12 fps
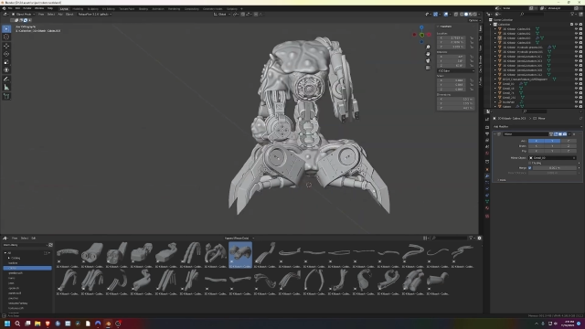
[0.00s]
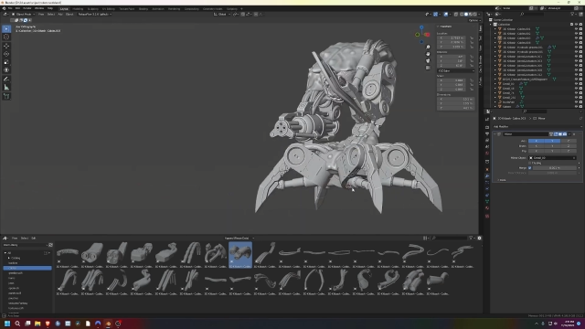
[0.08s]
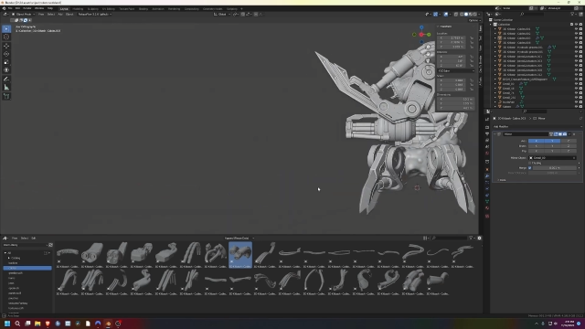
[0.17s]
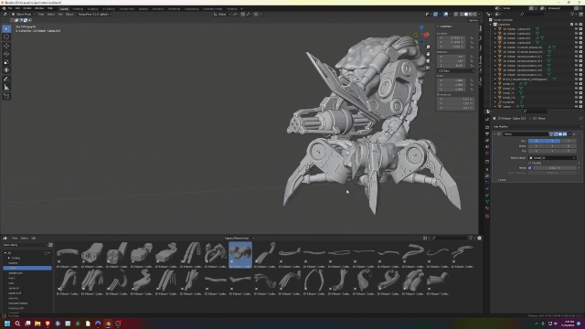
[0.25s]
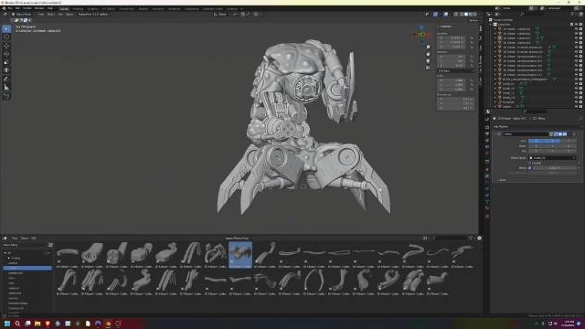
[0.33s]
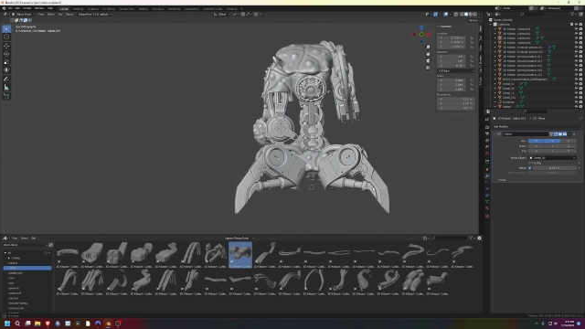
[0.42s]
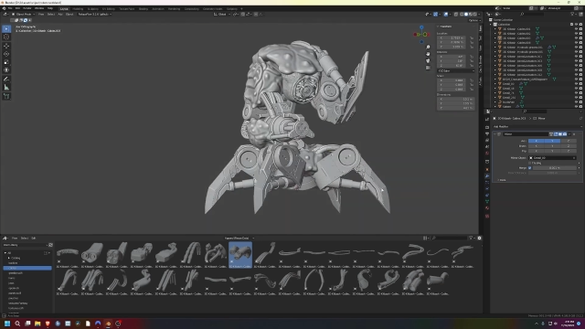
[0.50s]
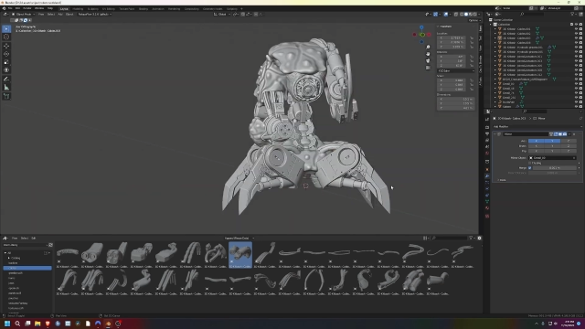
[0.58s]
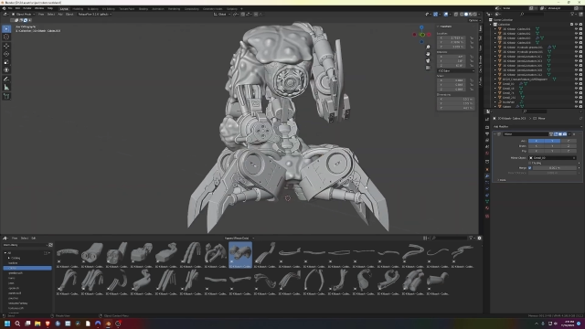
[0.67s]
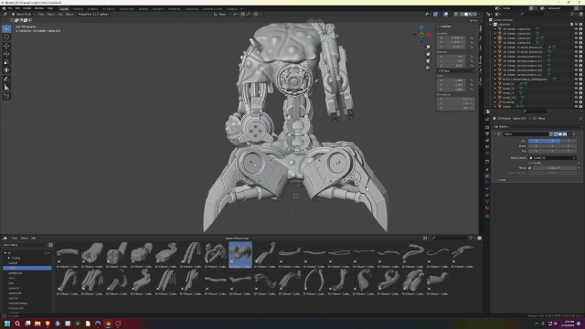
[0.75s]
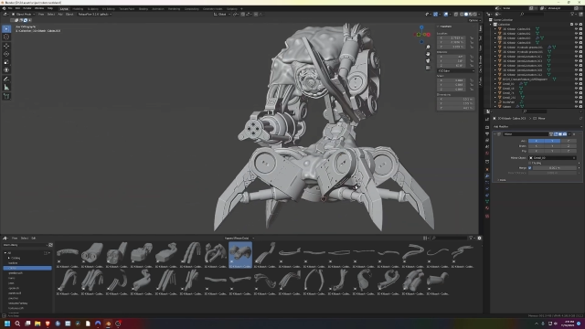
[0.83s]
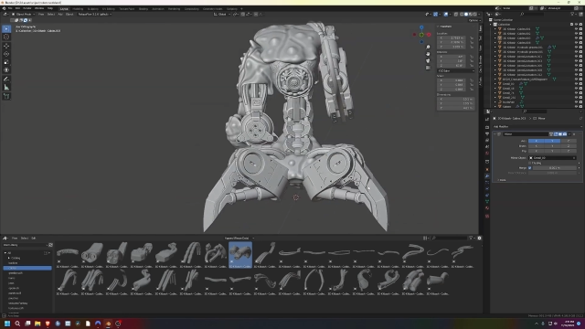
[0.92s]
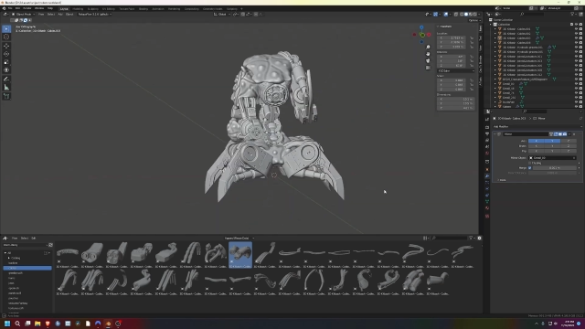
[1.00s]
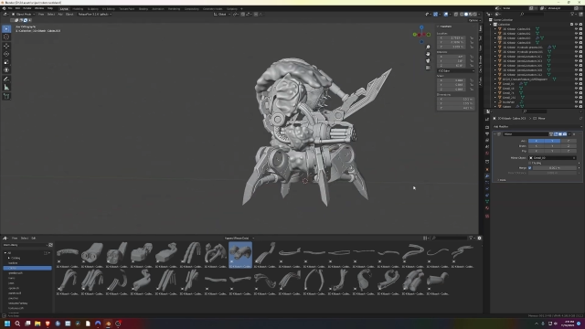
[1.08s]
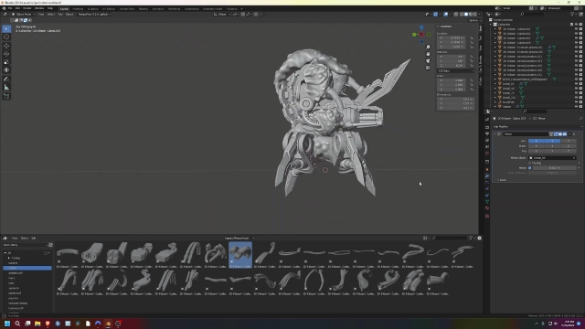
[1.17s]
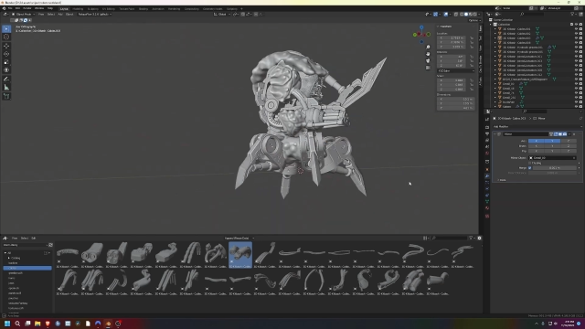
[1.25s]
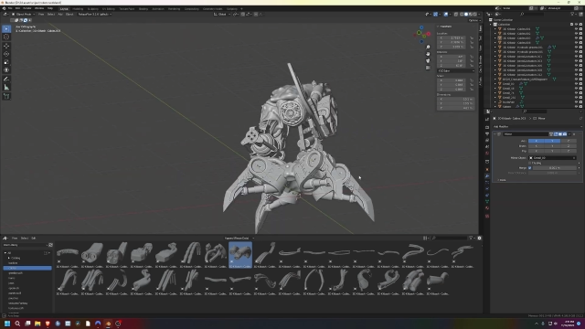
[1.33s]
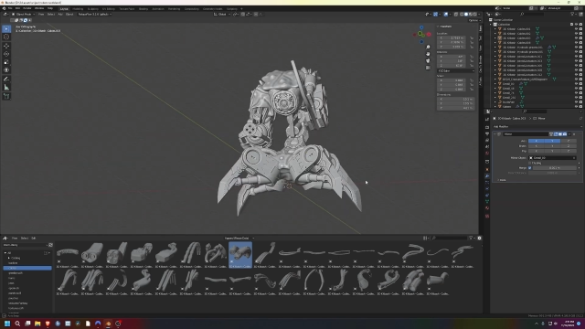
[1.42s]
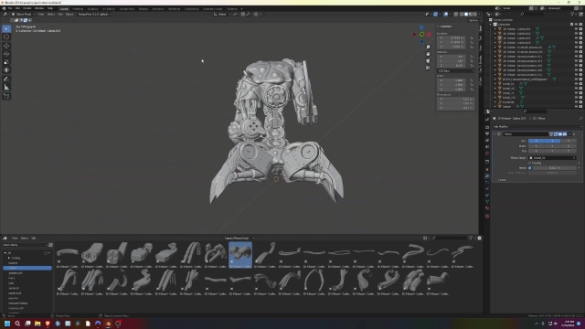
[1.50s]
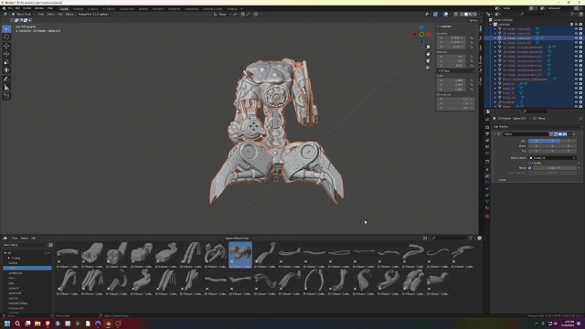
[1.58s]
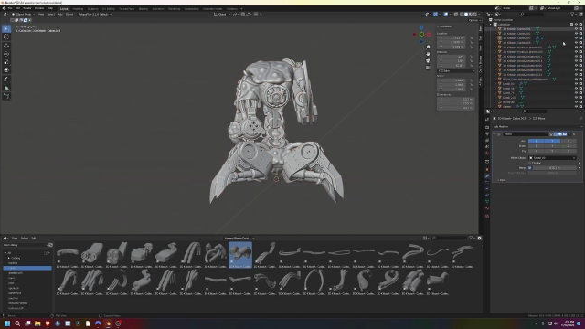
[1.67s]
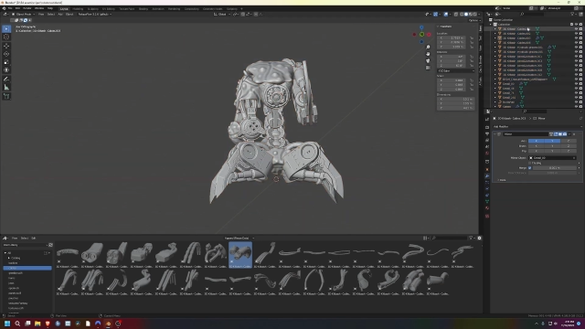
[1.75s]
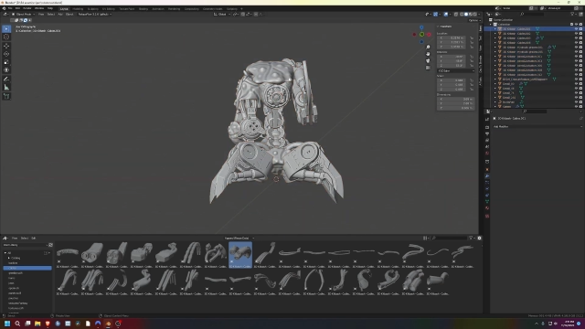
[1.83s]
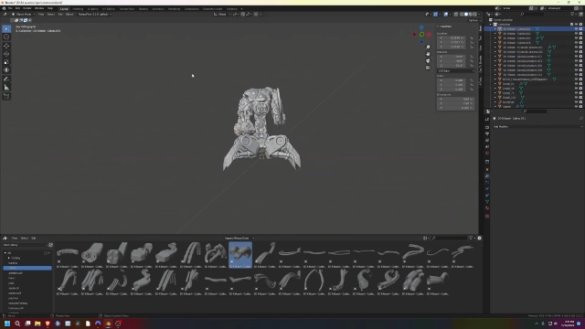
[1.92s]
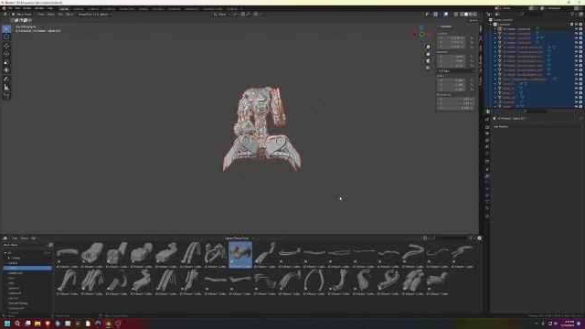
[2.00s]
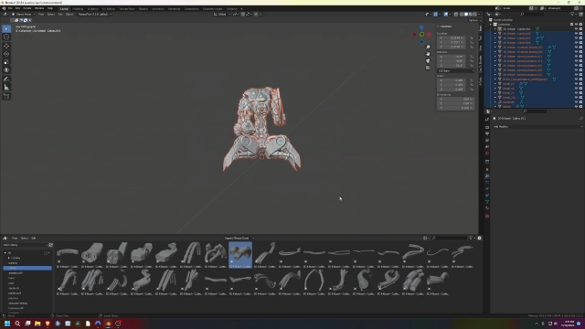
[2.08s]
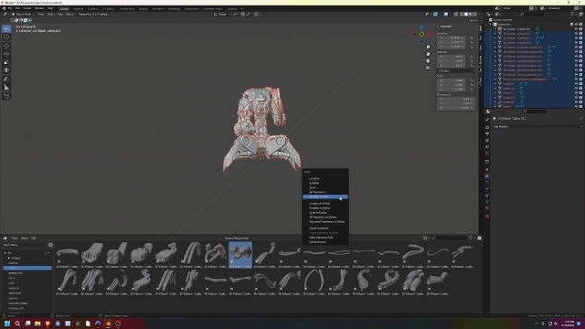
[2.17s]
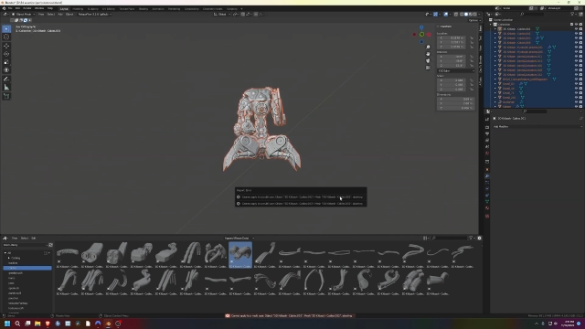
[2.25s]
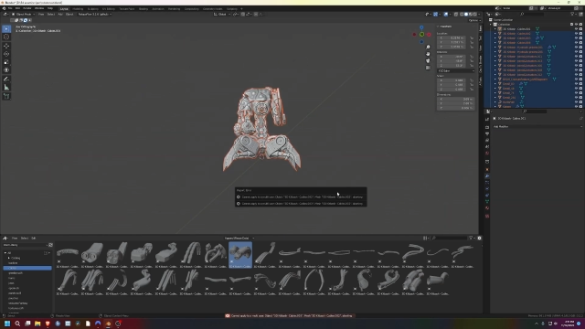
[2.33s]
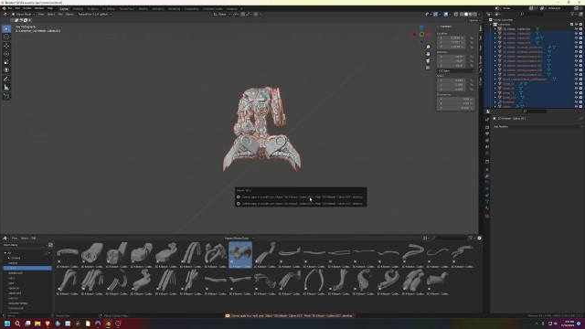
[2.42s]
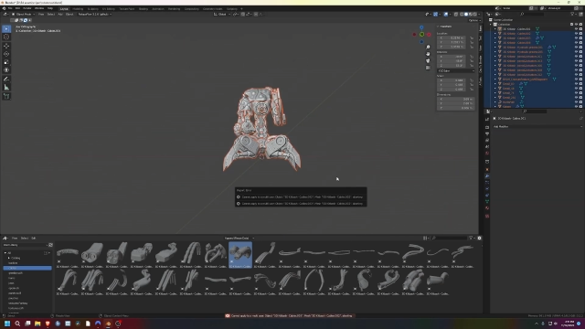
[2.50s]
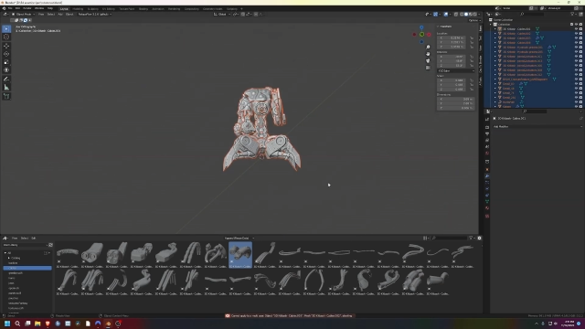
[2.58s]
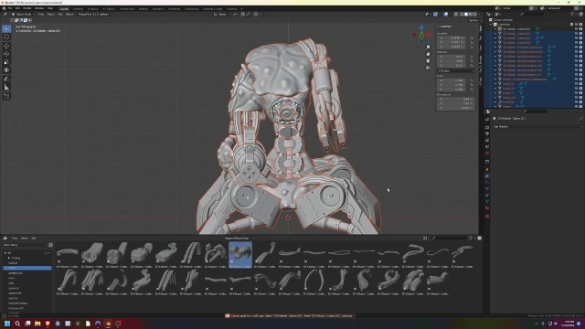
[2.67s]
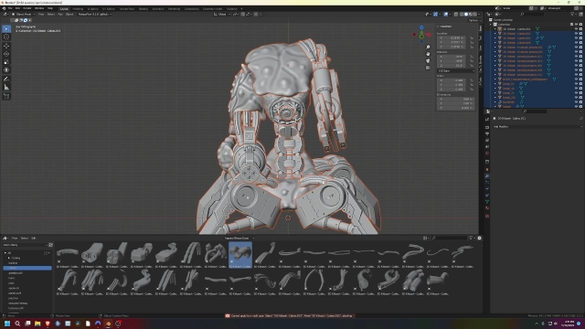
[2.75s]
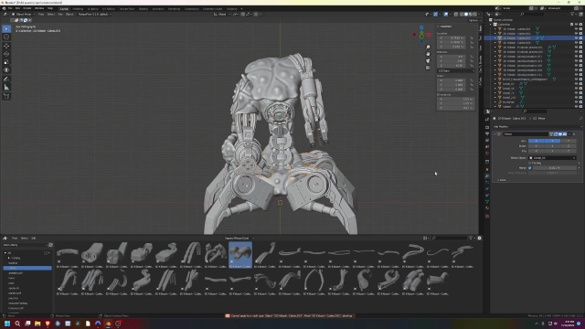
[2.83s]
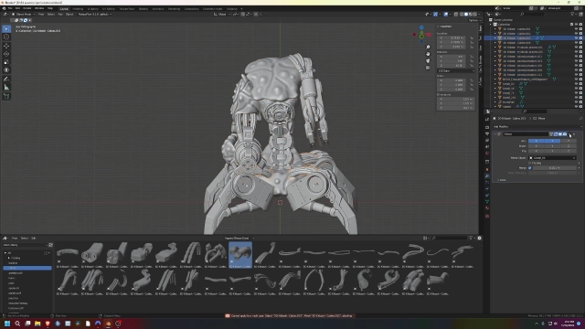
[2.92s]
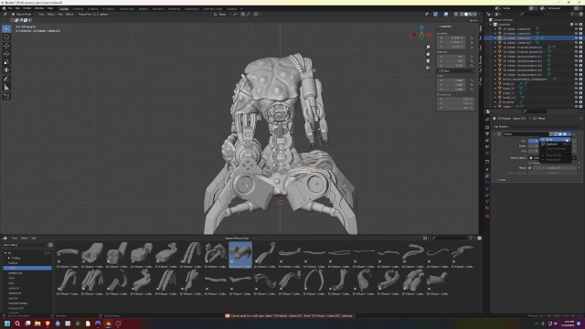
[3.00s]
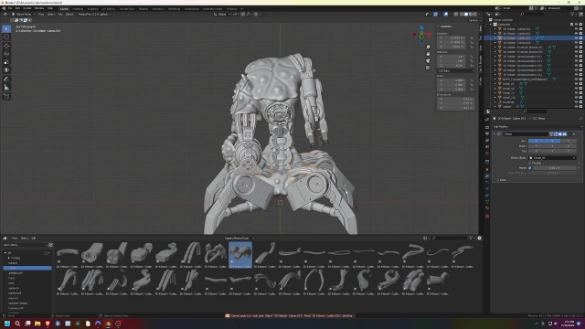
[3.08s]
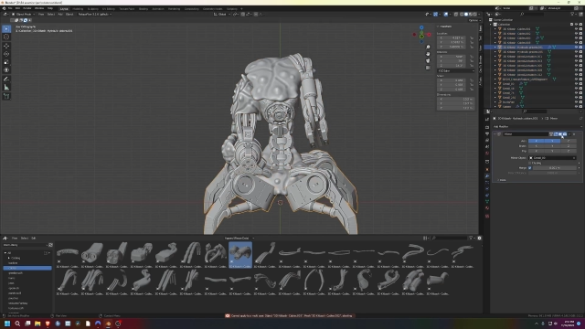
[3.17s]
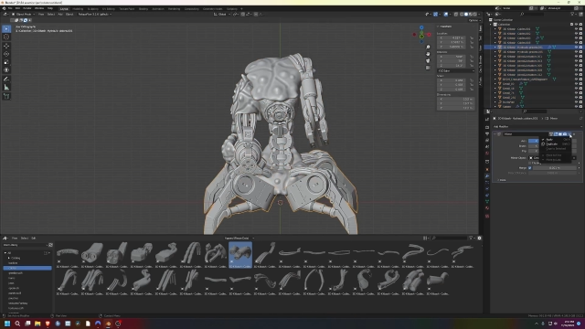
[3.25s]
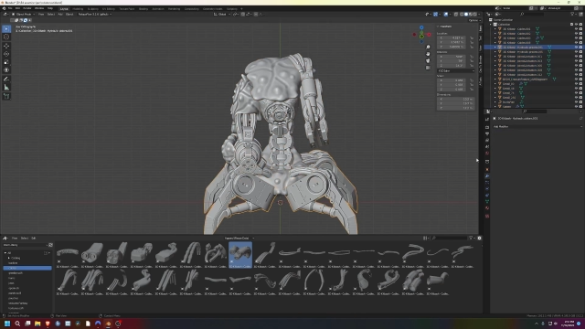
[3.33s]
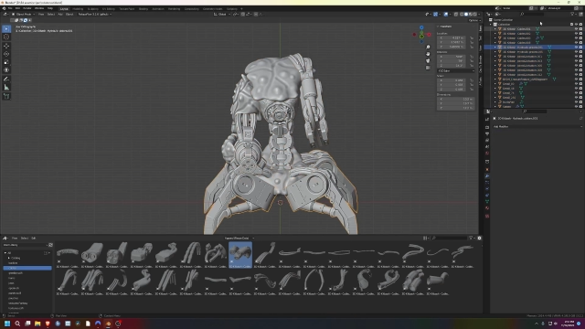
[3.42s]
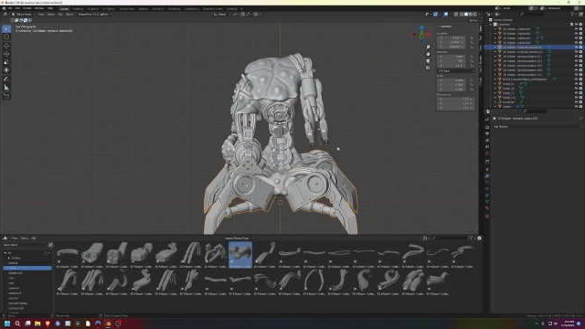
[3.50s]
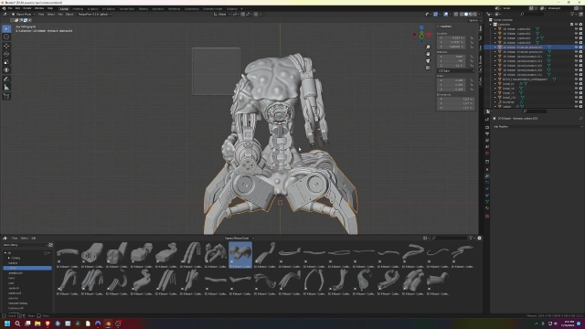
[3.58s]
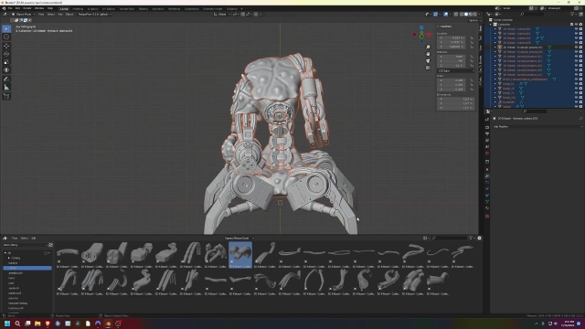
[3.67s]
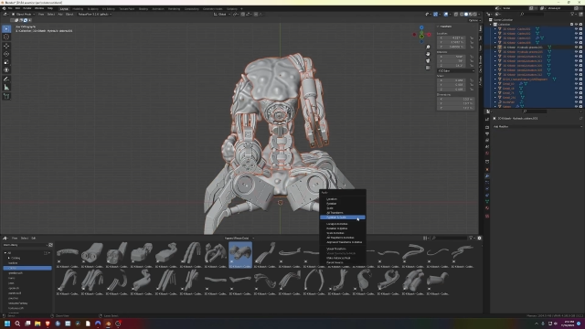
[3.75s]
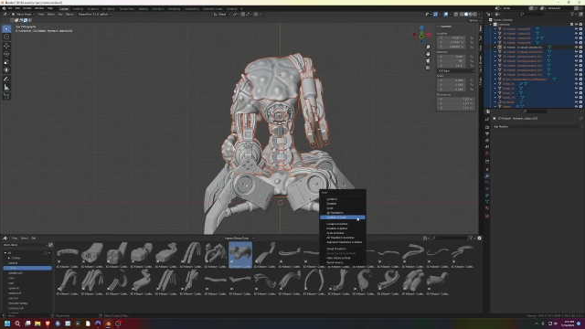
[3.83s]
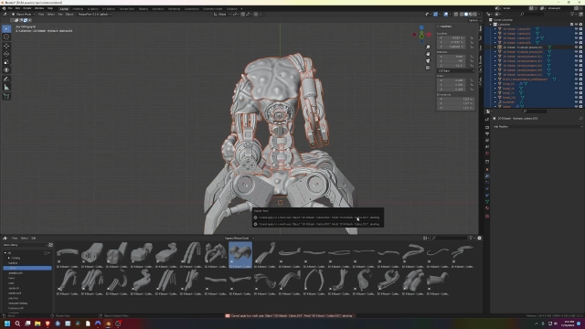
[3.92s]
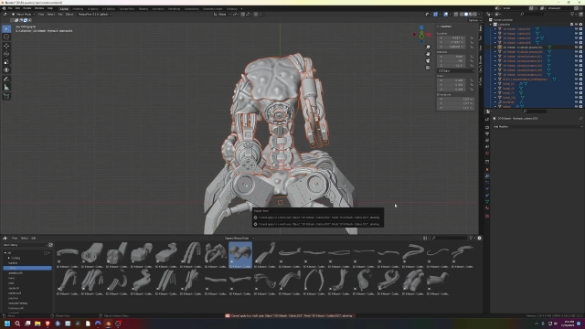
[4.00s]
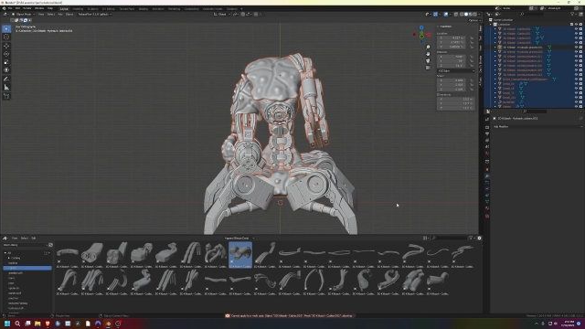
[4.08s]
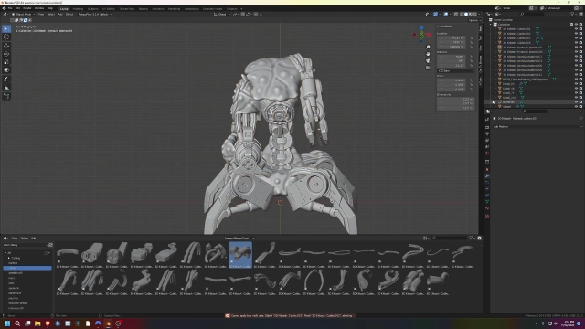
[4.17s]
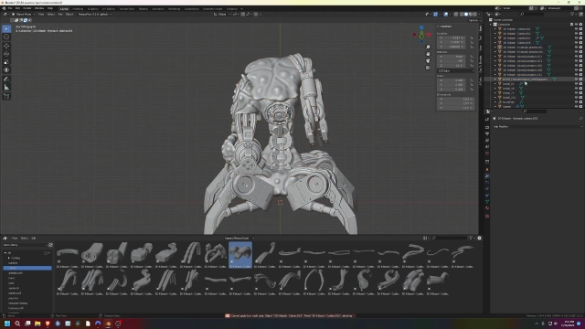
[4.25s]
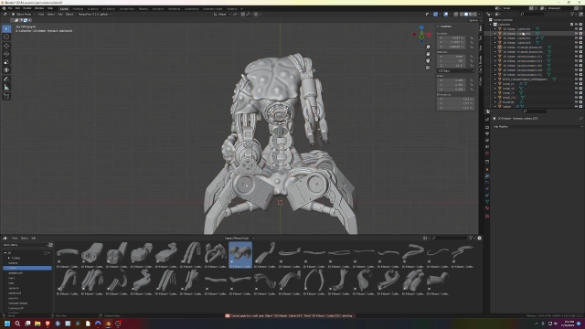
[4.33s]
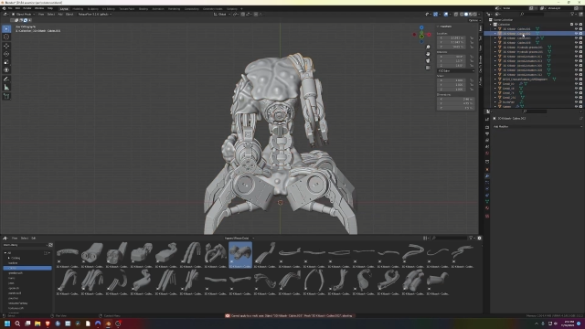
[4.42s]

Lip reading: Nobody's mouth can be seen.